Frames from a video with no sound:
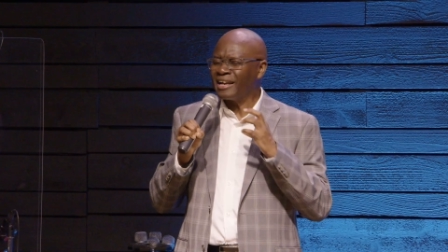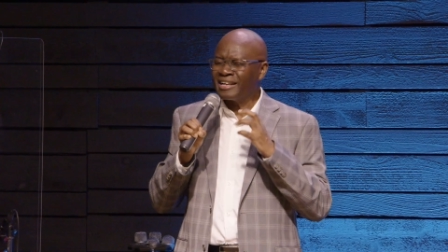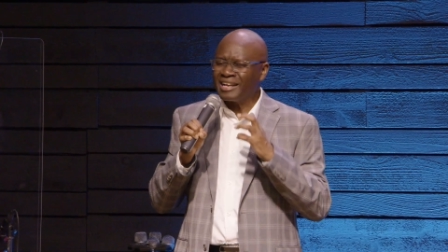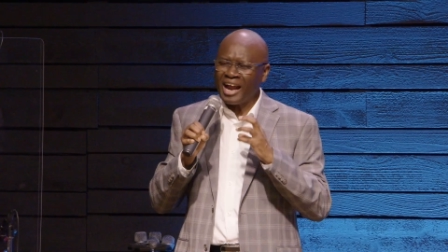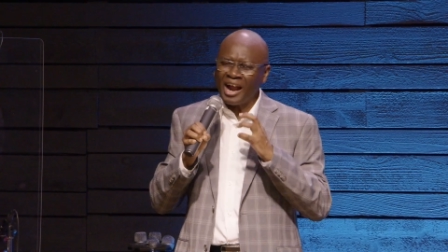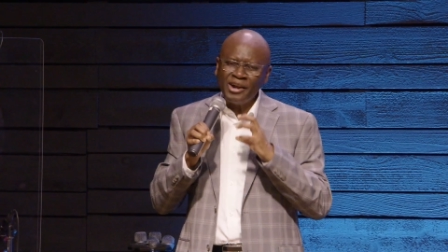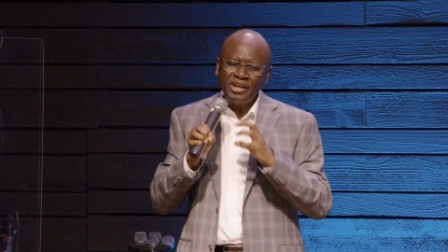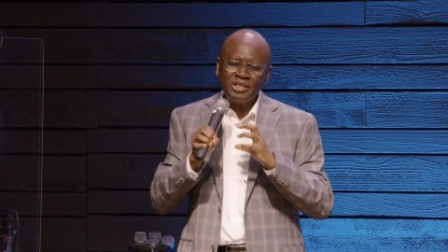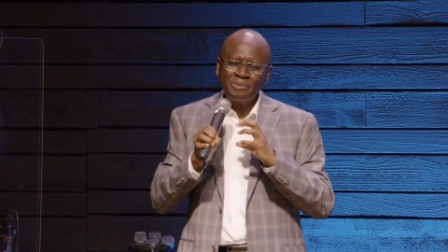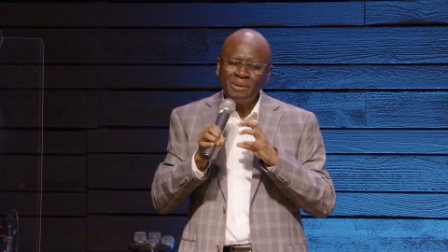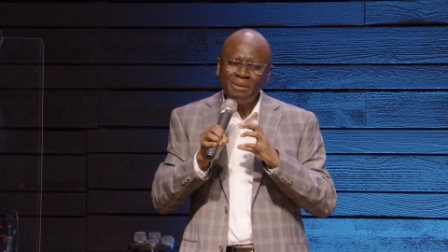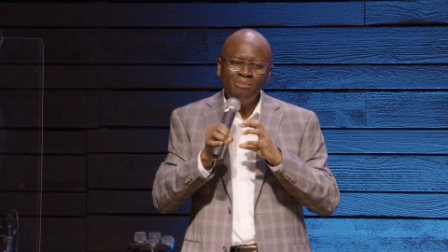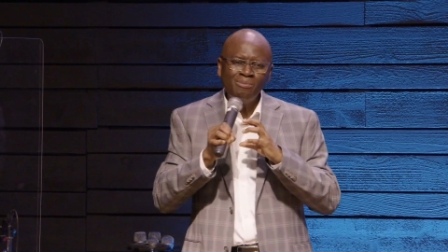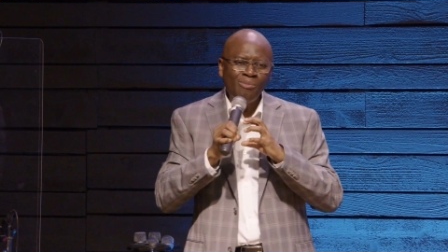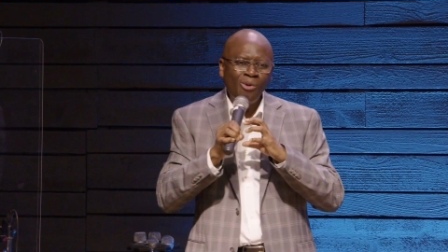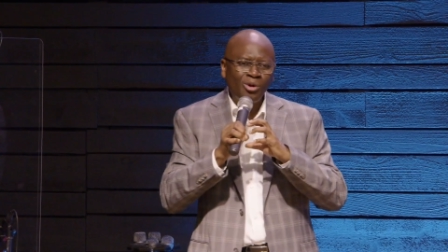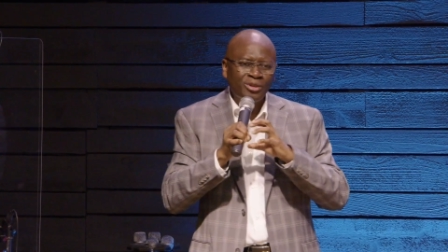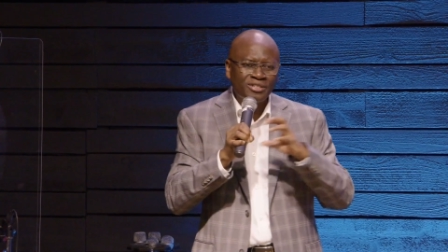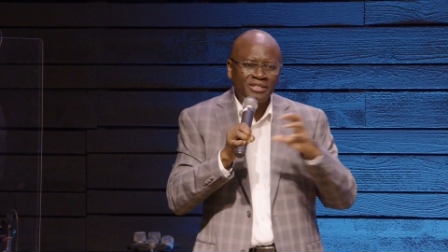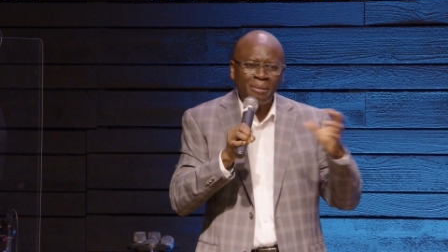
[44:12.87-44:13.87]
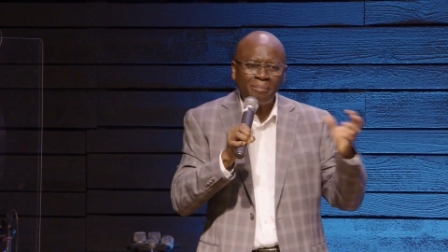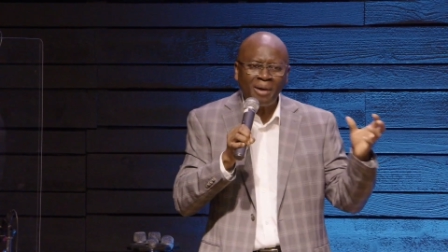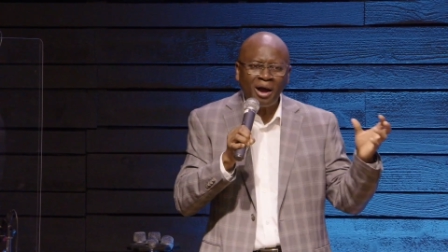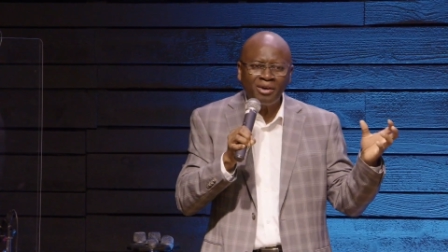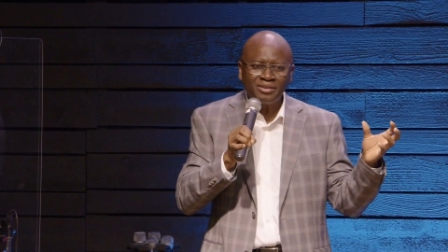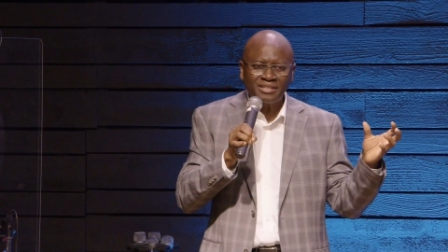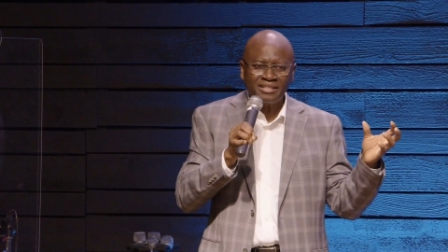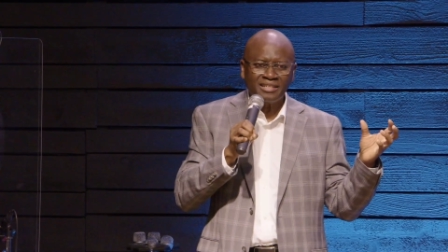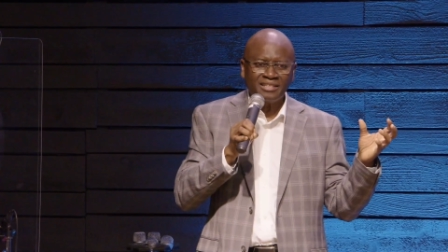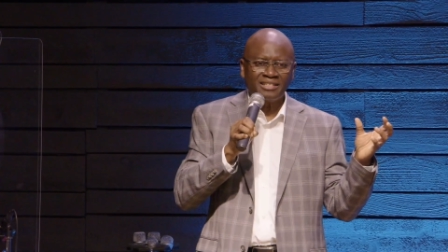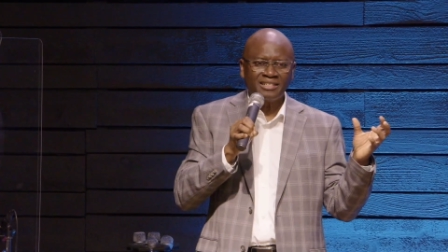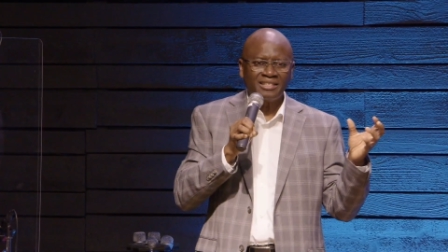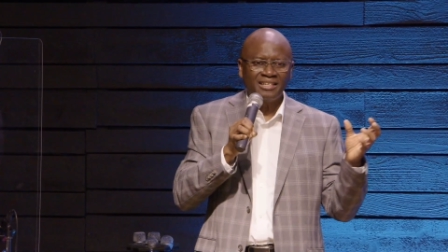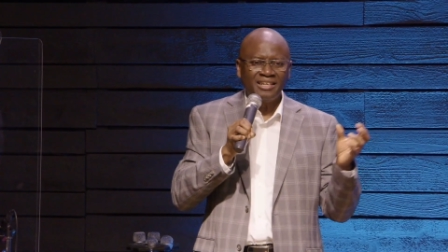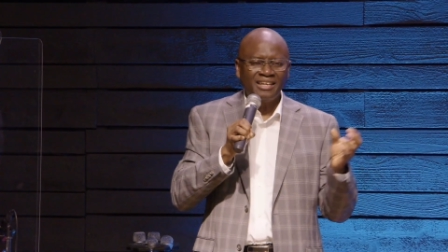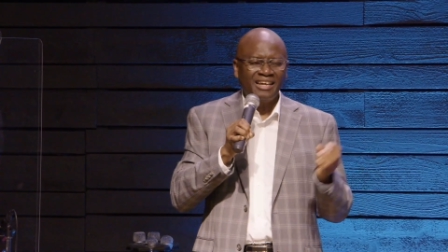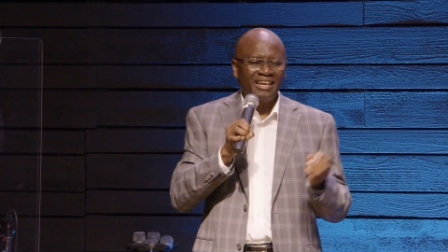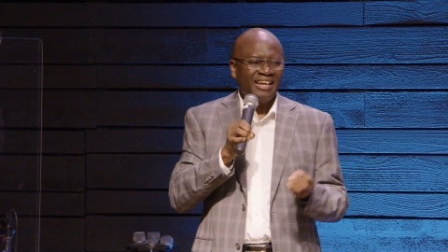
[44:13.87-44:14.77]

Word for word: encouraged me most about it,